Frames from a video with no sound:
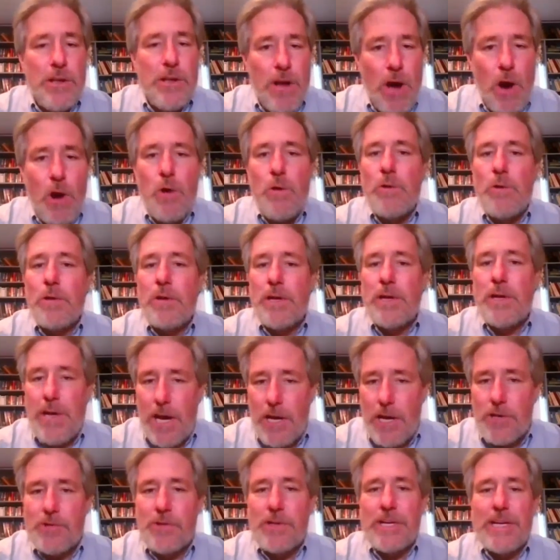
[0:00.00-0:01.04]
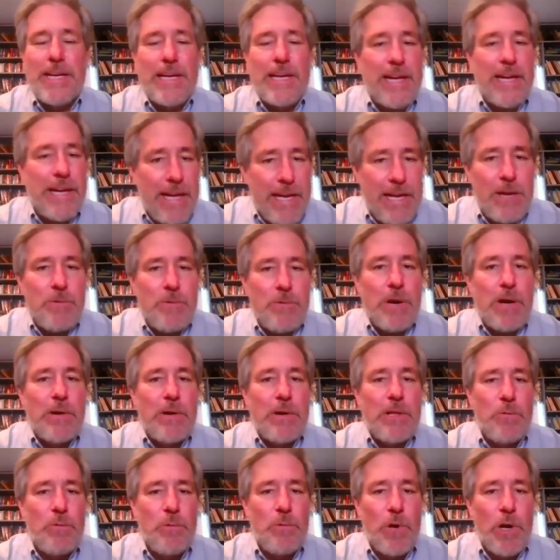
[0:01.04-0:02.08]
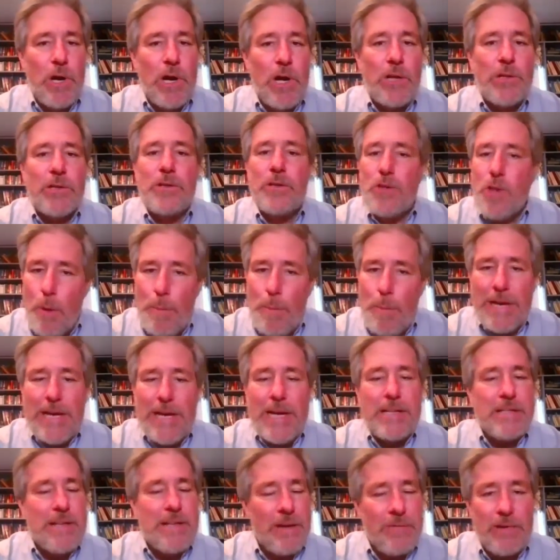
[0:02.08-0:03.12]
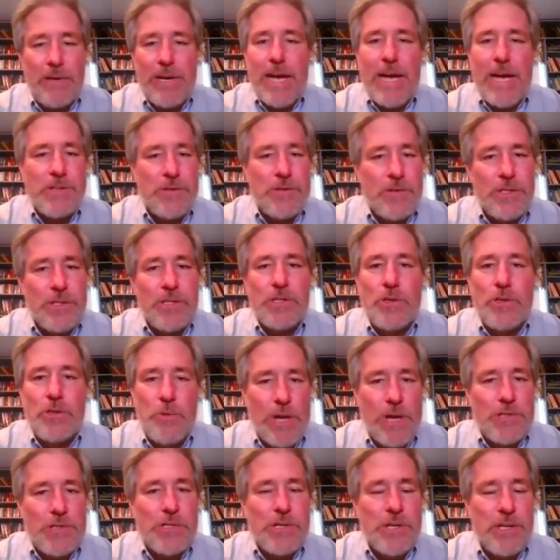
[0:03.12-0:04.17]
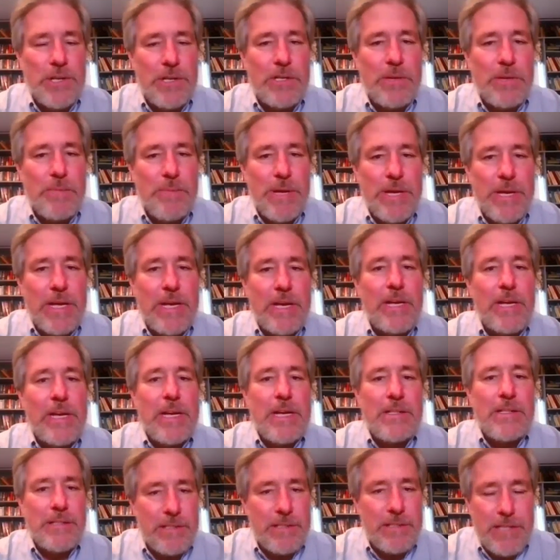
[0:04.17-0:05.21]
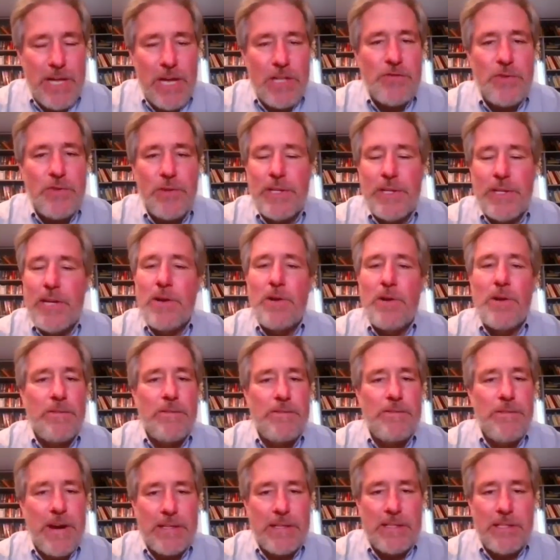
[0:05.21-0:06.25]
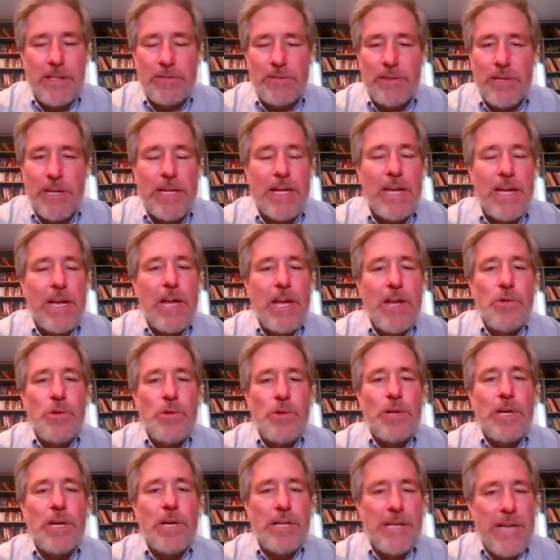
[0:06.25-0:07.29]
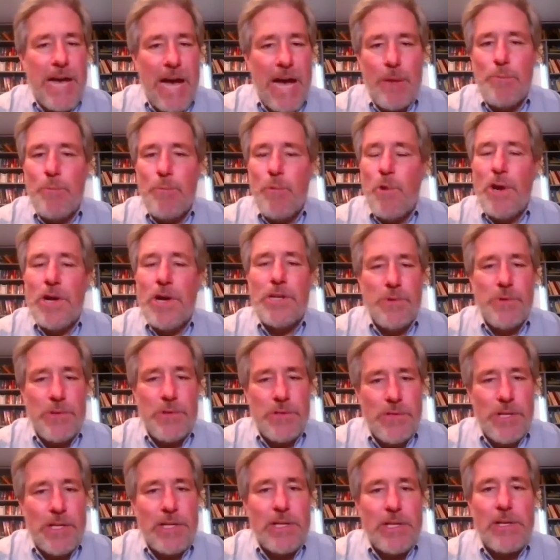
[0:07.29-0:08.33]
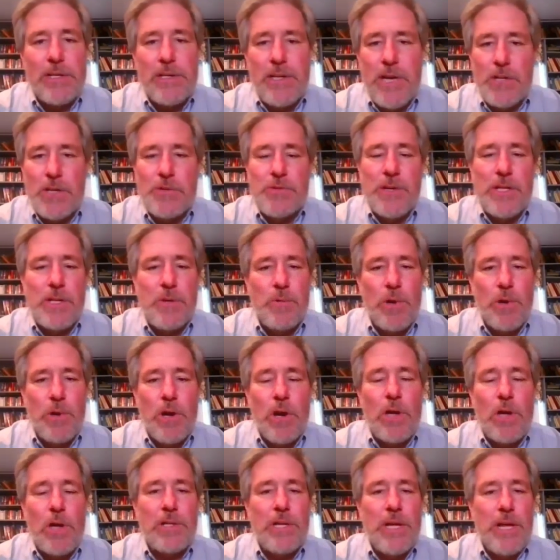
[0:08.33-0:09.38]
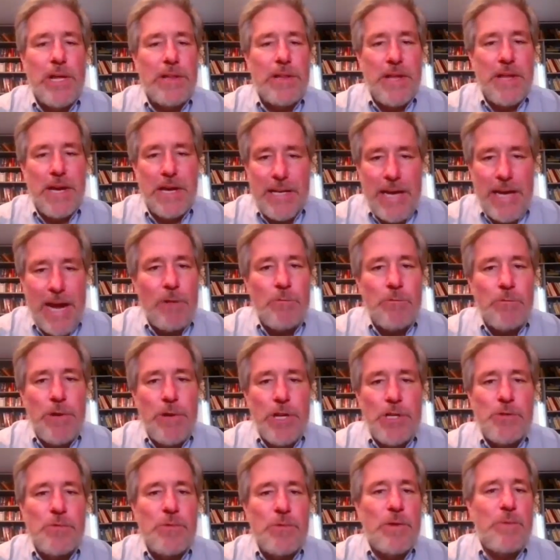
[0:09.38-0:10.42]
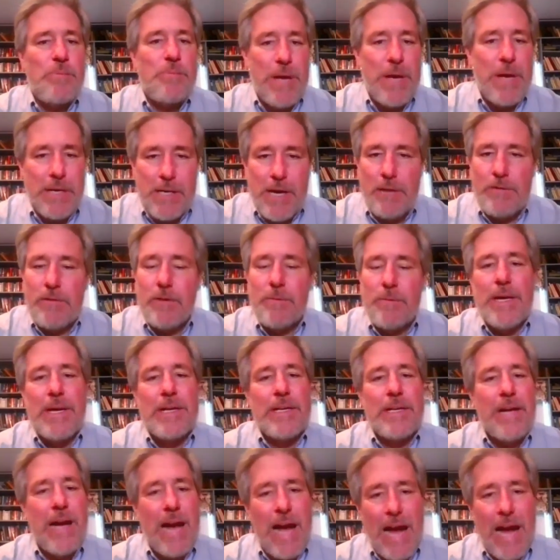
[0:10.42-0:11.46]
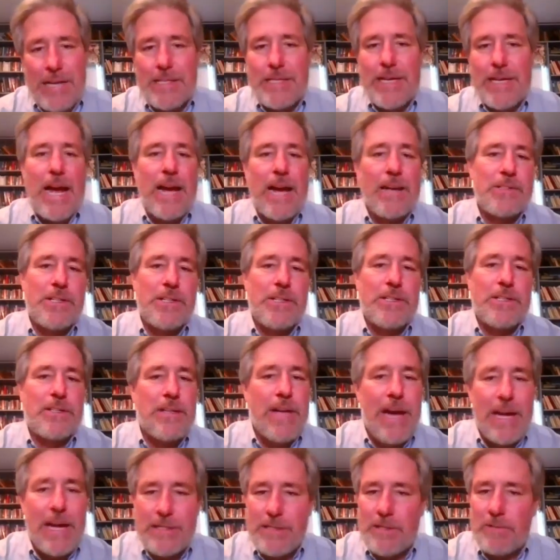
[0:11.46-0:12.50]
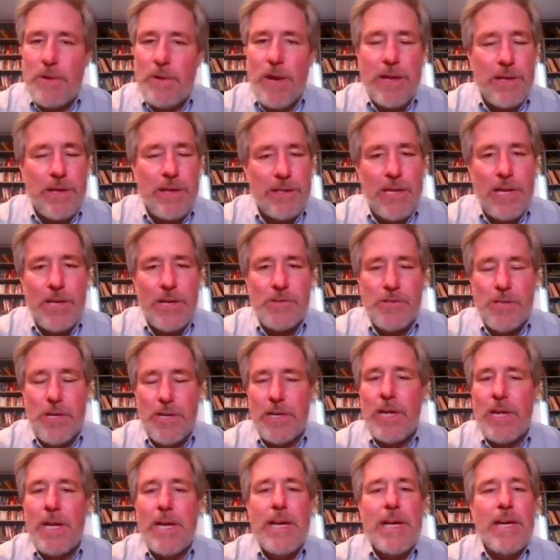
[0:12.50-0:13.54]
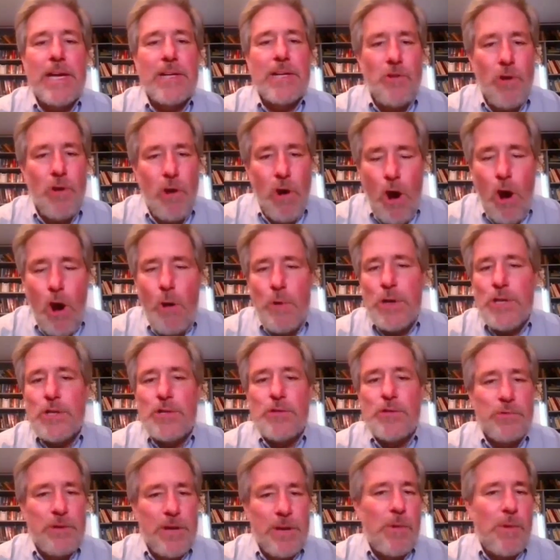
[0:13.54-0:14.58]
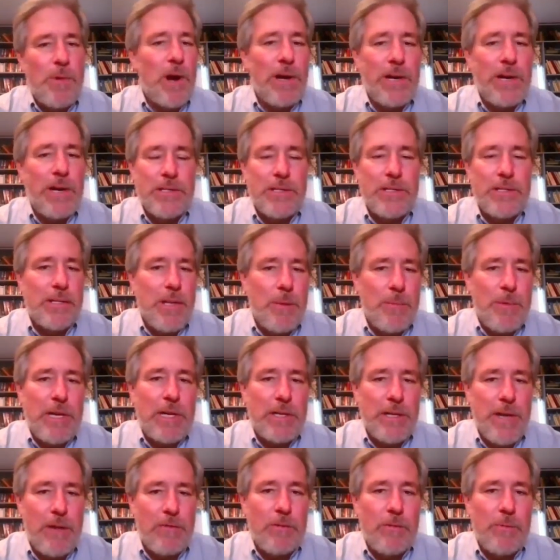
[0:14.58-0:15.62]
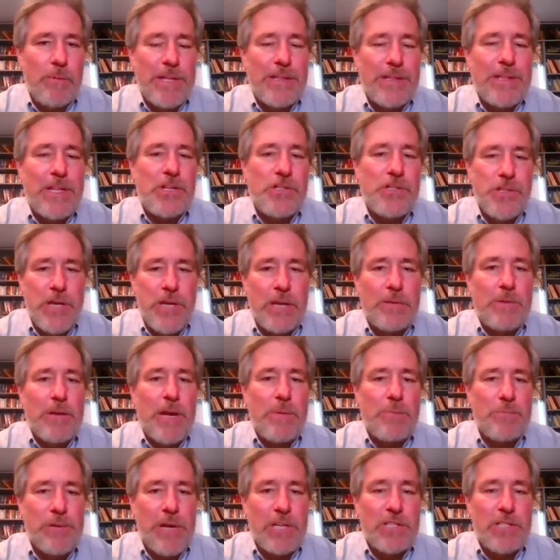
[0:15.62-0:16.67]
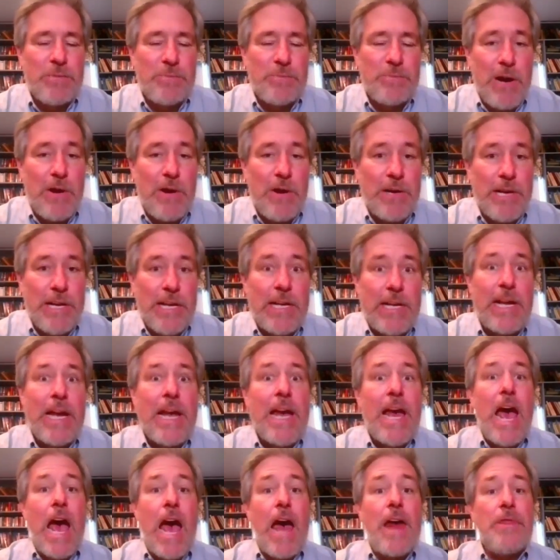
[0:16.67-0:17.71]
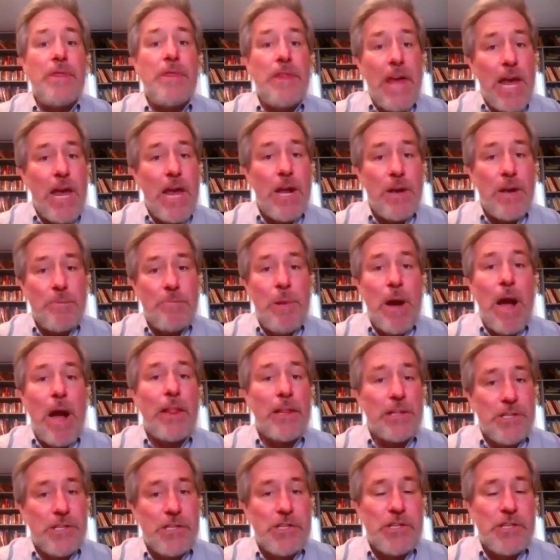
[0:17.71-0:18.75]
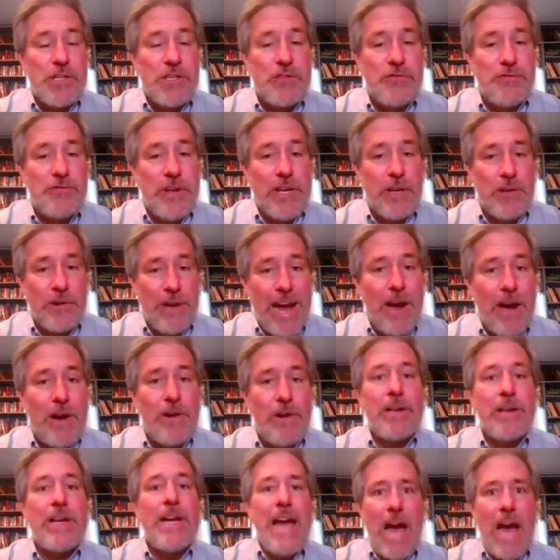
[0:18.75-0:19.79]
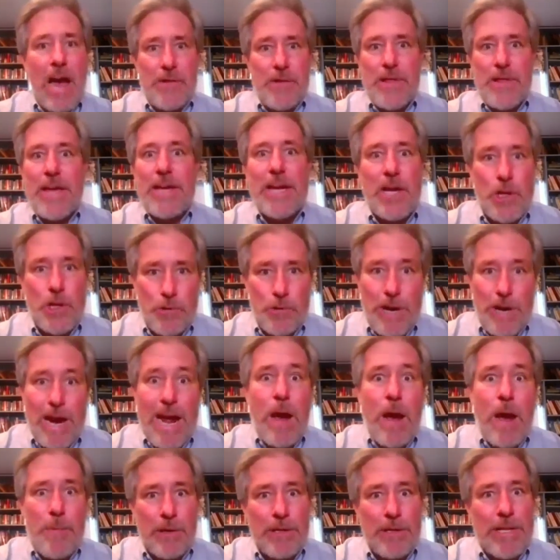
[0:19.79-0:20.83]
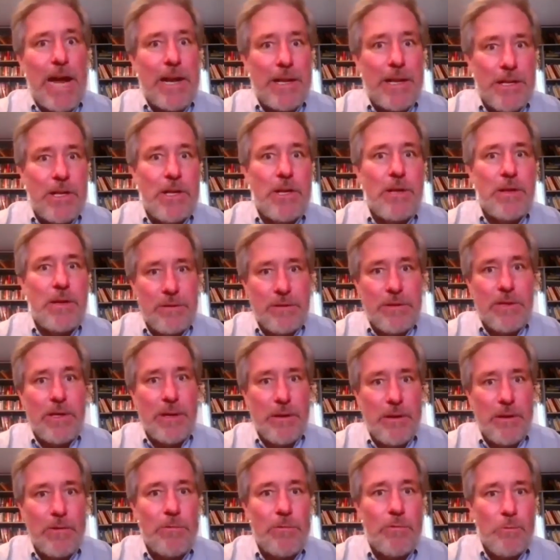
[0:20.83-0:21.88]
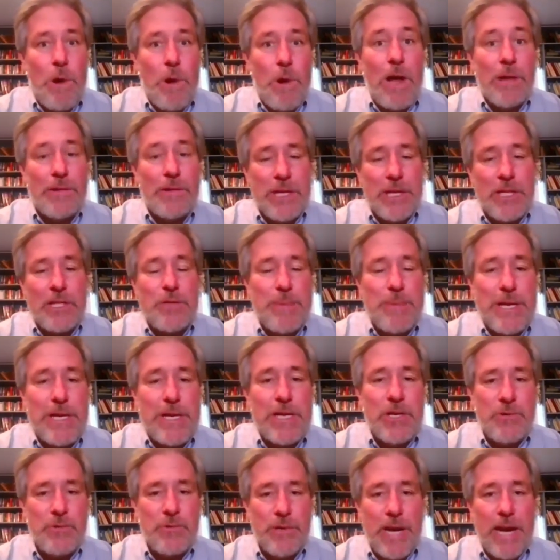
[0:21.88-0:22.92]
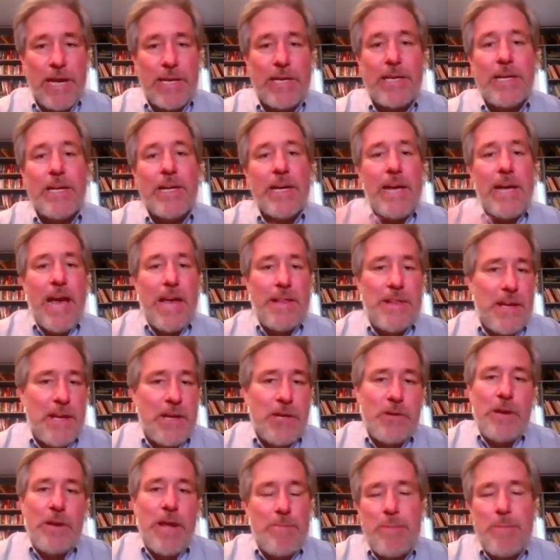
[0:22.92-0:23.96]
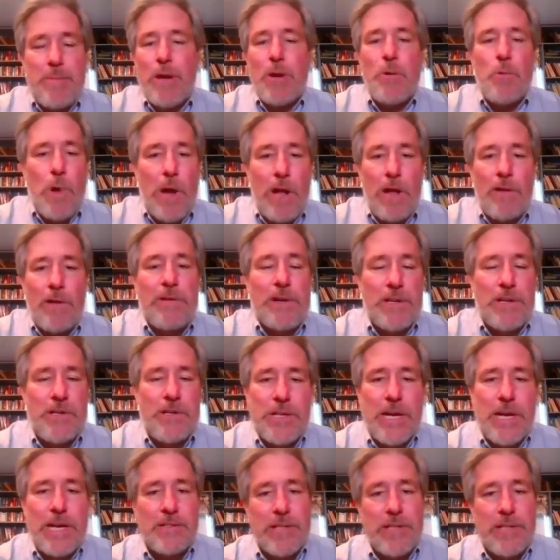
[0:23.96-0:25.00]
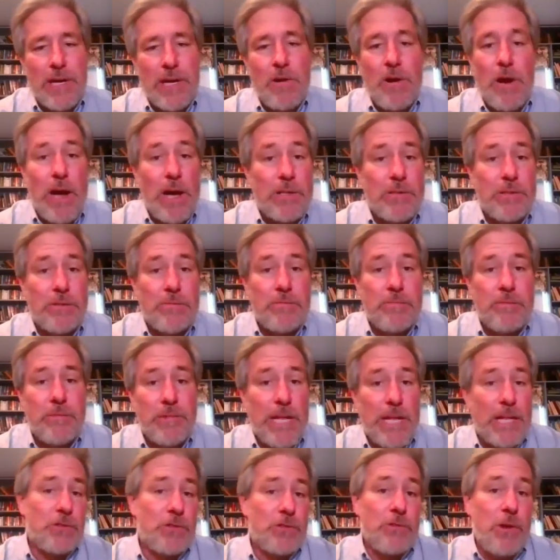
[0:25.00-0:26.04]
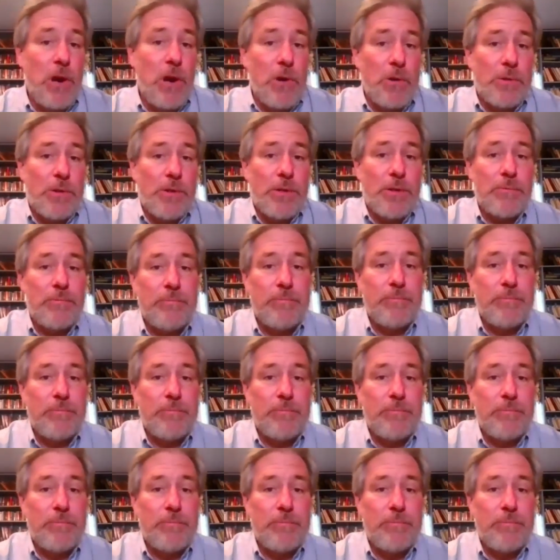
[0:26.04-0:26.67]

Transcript: no country anywhere in the world, nobody has ever answered this question to me successfully or effectively. You cannot point to a single country in the world that got rich with big government, high taxes, lots of regulation. It's always free markets and limited government that generate prosperity. And then politicians figure out how they can grab a lot of the, the wealth that's being created and they create big welfare states that cause less growth.